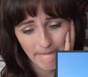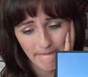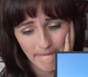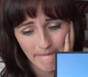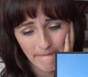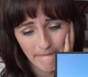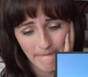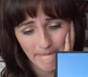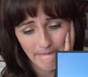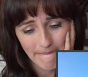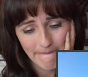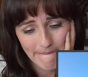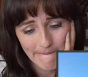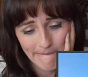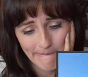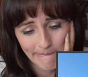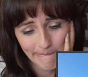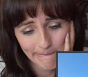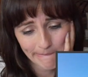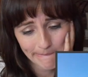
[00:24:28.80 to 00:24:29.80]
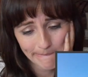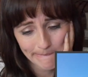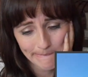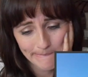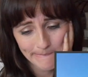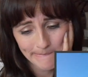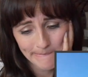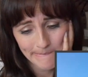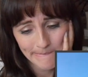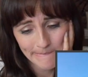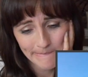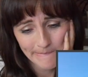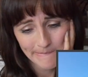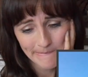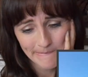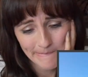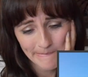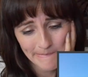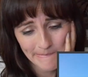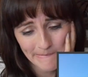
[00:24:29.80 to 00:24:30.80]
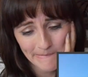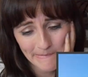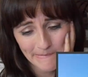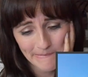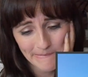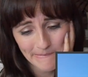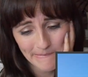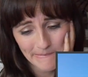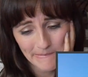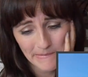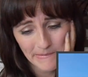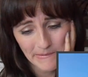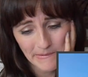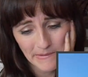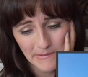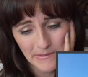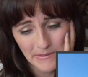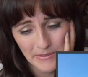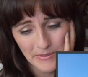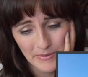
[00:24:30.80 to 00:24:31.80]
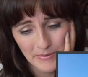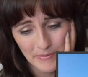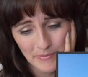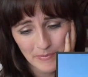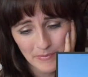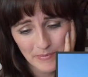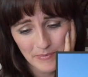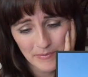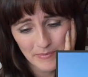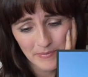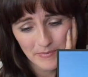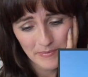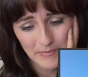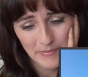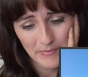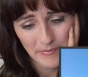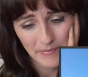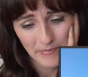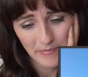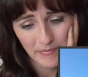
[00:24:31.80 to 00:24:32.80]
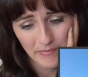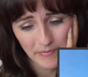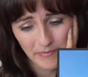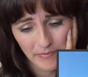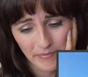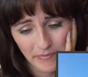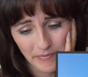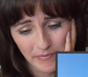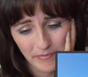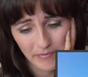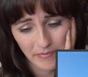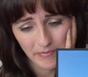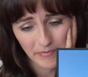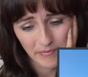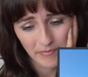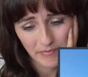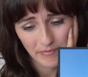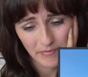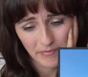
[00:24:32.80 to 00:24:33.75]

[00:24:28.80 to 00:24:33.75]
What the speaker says: (not speaking)